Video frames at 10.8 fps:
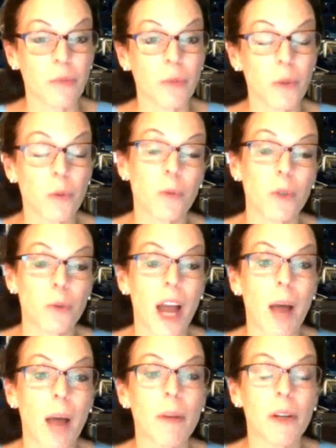which will
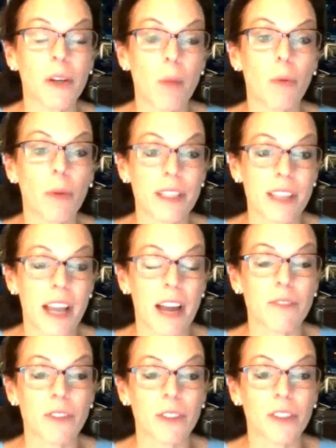happen a couple weeks
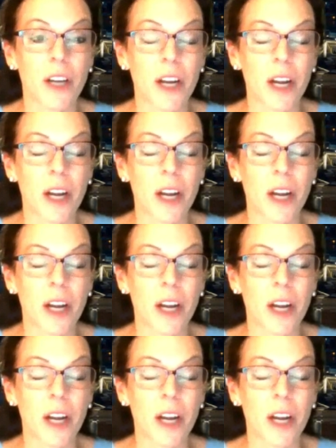after